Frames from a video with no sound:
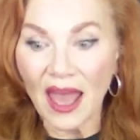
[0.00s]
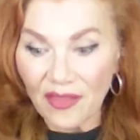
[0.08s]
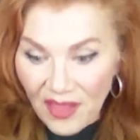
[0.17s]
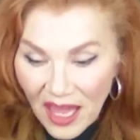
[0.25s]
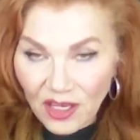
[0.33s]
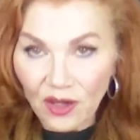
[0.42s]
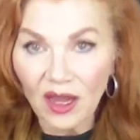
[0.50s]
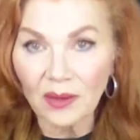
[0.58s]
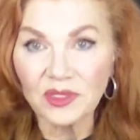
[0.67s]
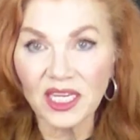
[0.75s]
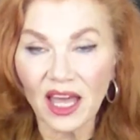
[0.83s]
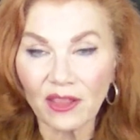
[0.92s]
and then you
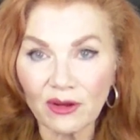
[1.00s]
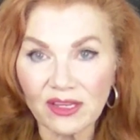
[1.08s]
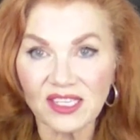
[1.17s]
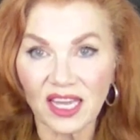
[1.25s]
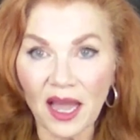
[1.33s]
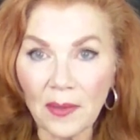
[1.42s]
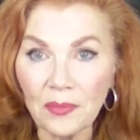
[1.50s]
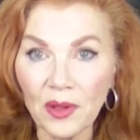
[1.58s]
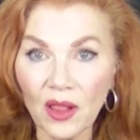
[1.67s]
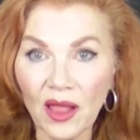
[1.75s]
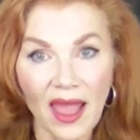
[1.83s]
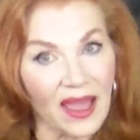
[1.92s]
come together as a
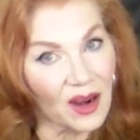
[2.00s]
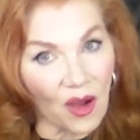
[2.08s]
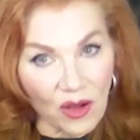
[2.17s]
couple and